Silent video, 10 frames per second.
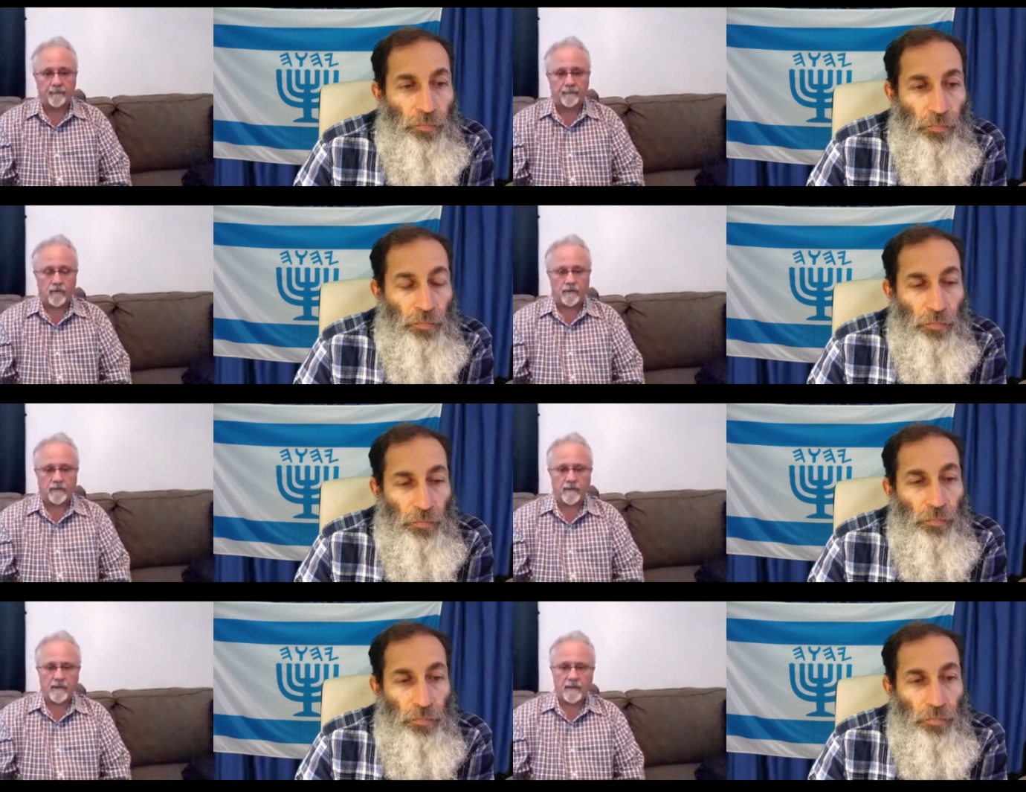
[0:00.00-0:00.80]

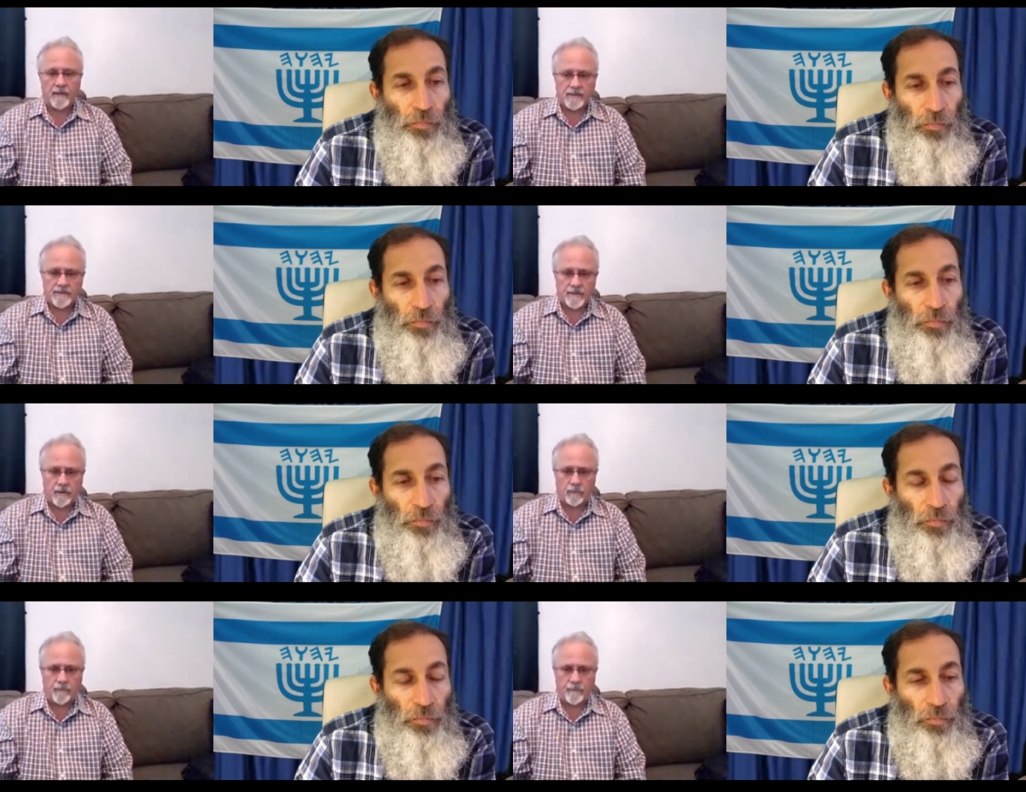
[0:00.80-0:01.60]
Speaker 1: important.
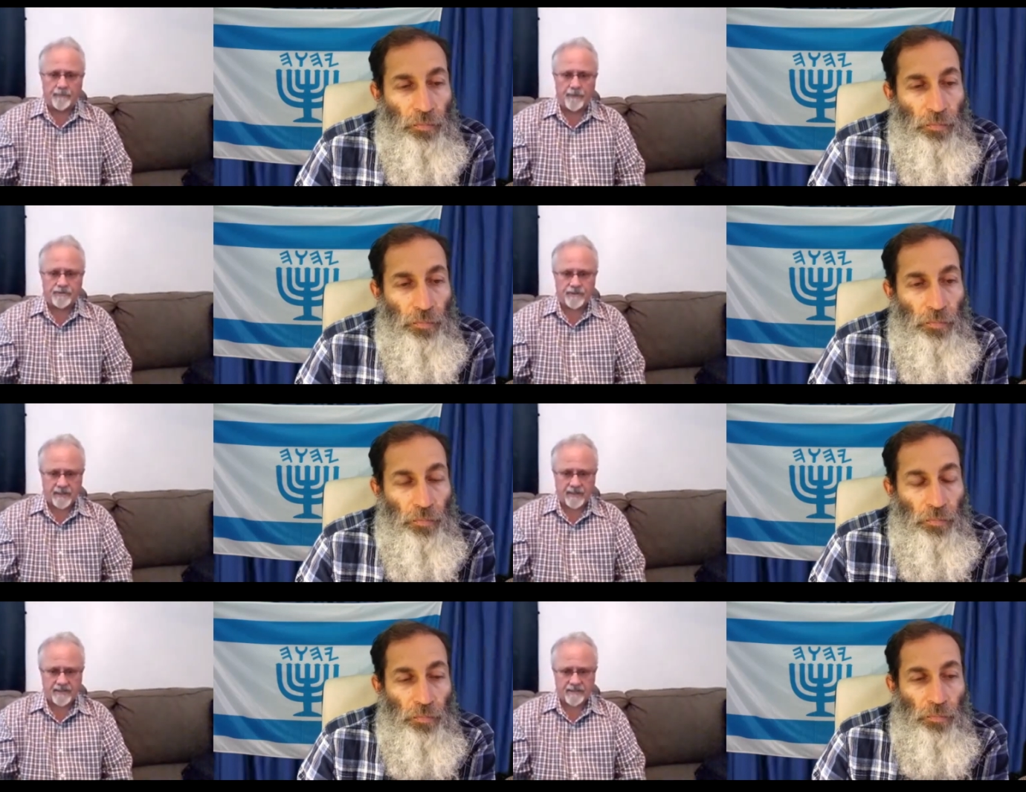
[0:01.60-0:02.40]
So the
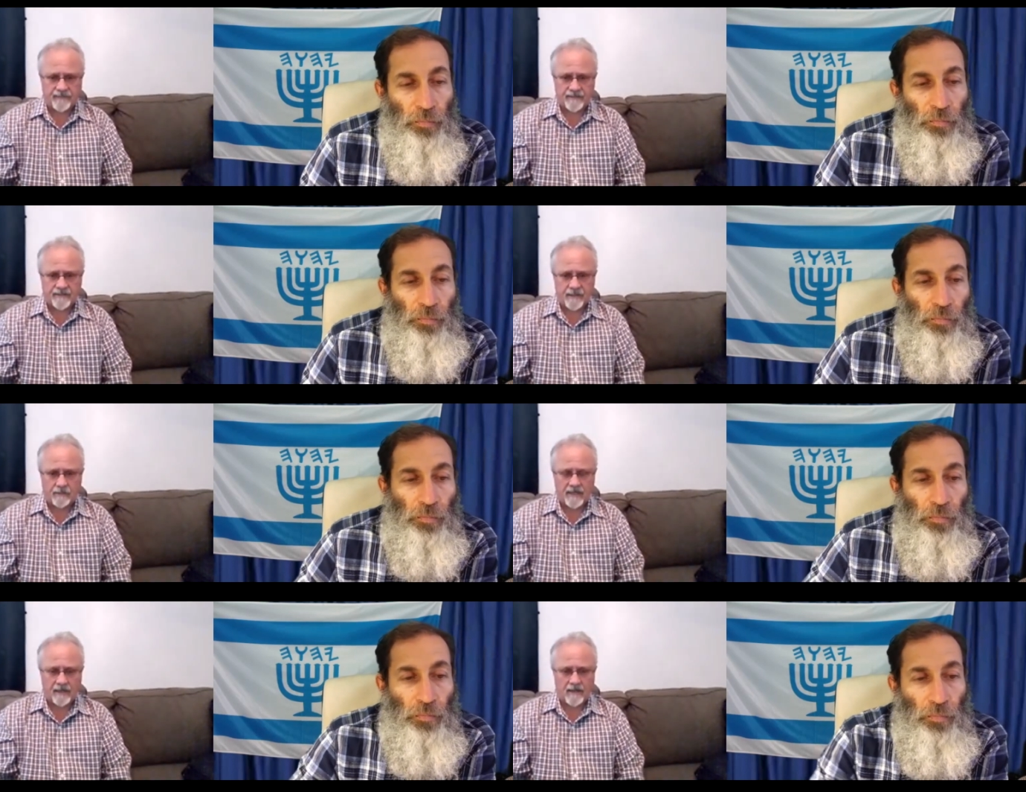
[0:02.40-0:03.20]
genetics of the
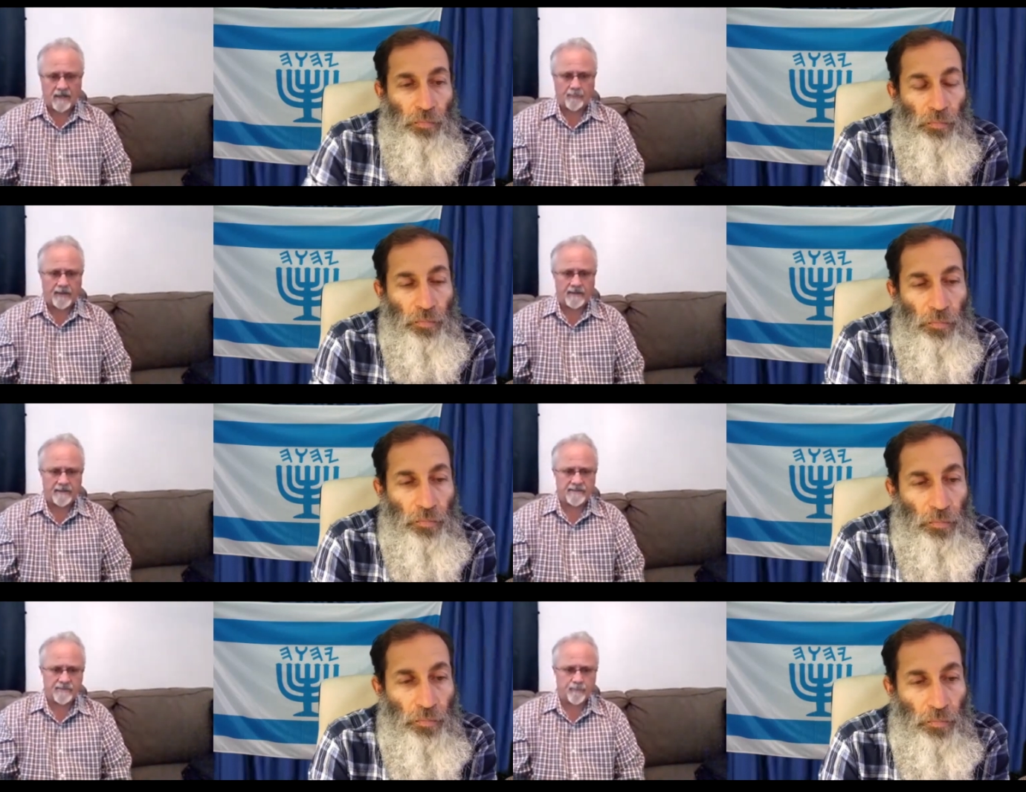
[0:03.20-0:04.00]
cell can't operate
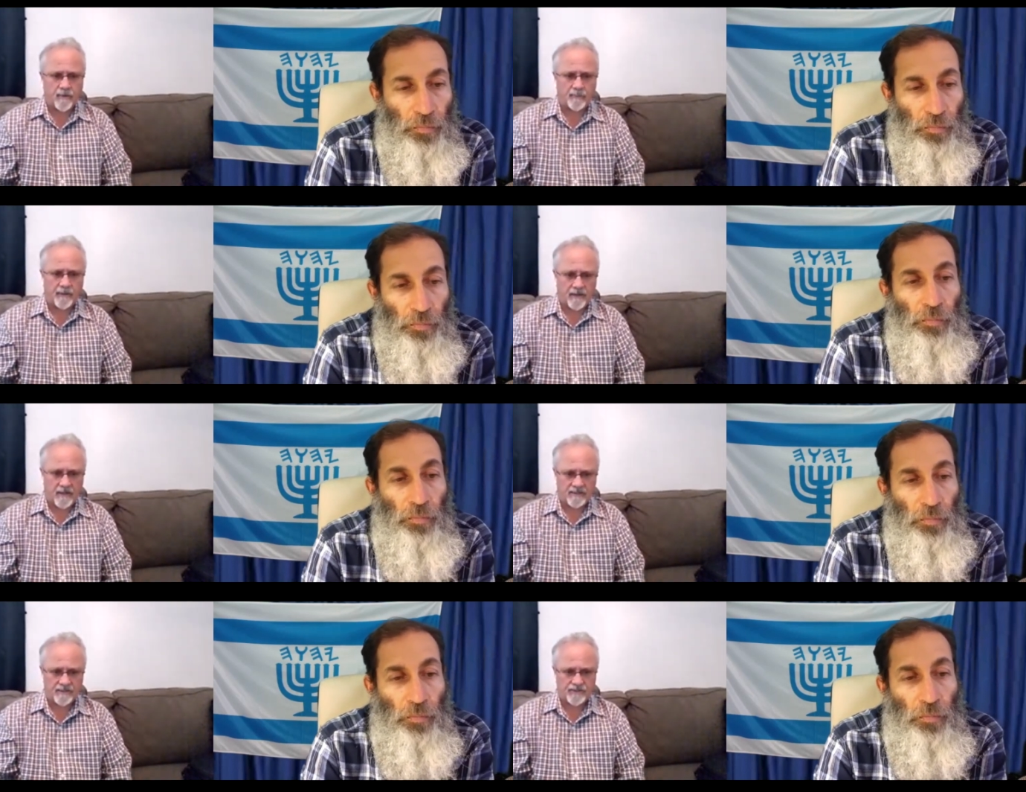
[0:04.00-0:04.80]
unless it's properly
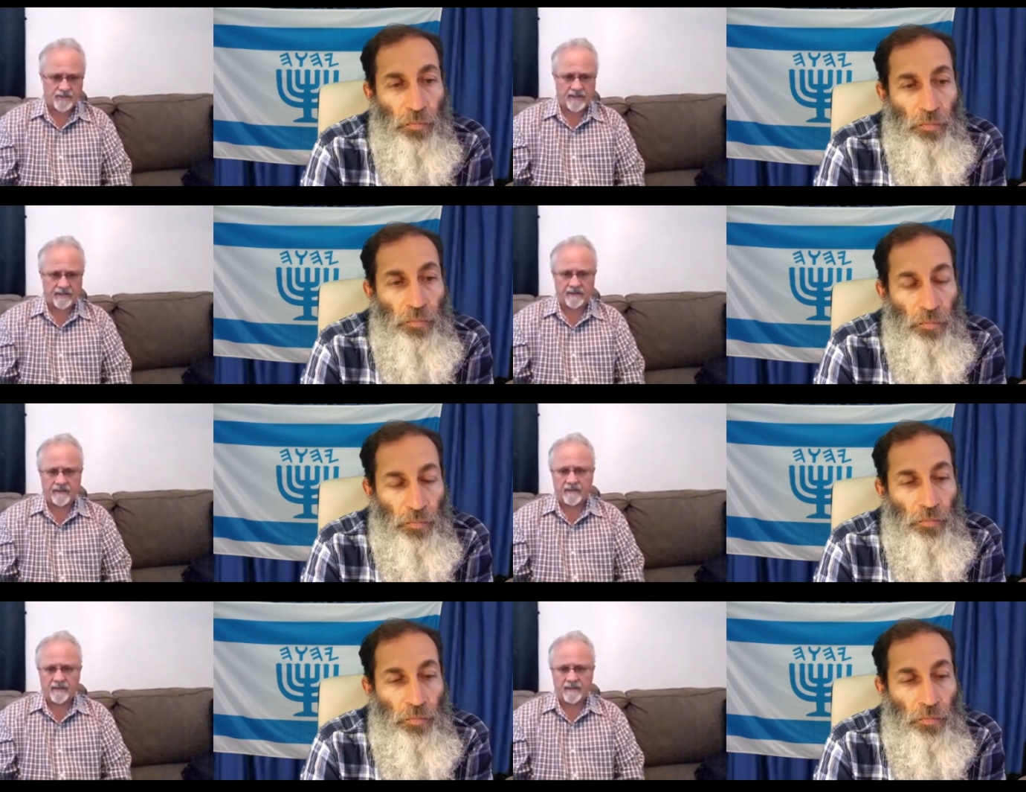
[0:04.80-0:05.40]
oxygenated.